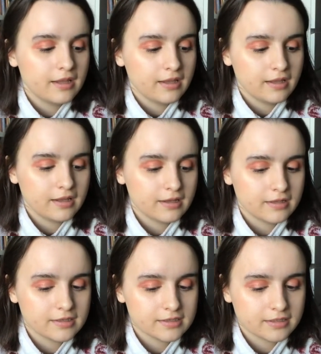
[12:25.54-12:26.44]

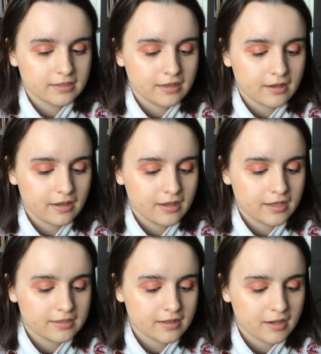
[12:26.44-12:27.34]
and yeah, I
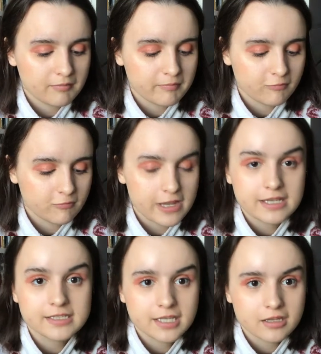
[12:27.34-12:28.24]
cannot wait
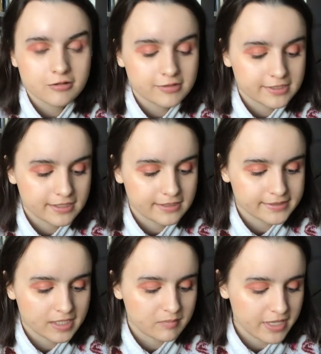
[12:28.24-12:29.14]
to use these
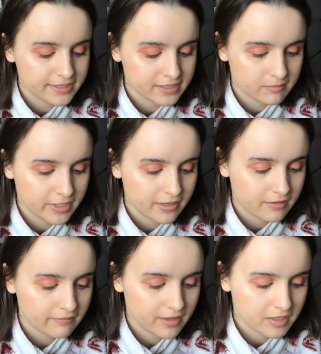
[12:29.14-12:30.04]
and make something out
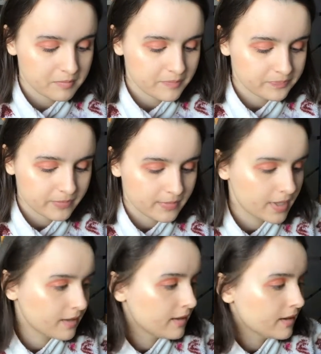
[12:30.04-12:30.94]
of them.
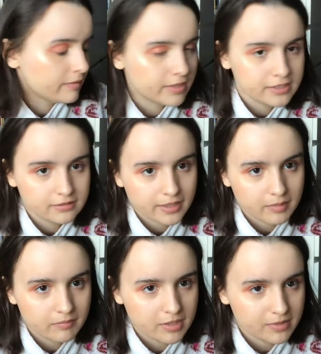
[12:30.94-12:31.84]
I want to do like
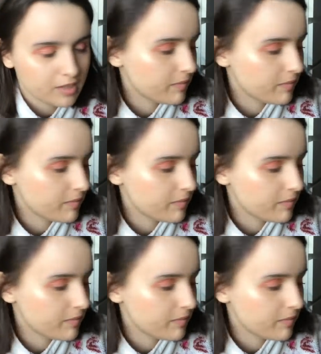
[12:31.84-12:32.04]
maybe a